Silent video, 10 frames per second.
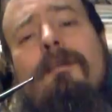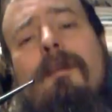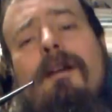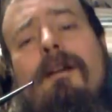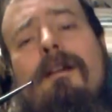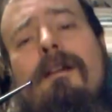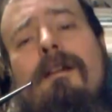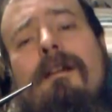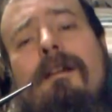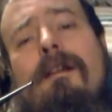Mark.
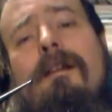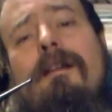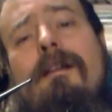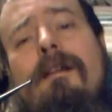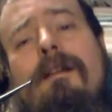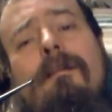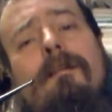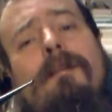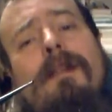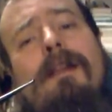
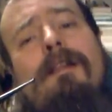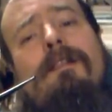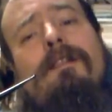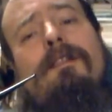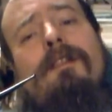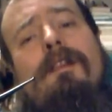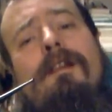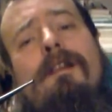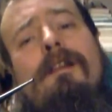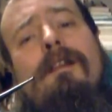And
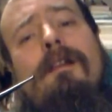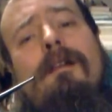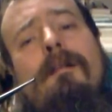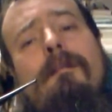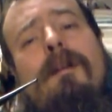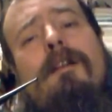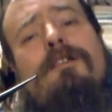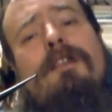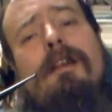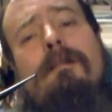Mark's
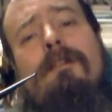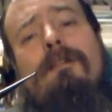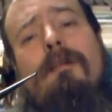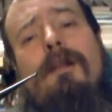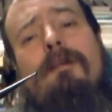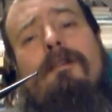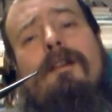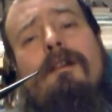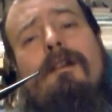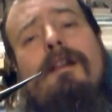channel is always worth a
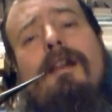look.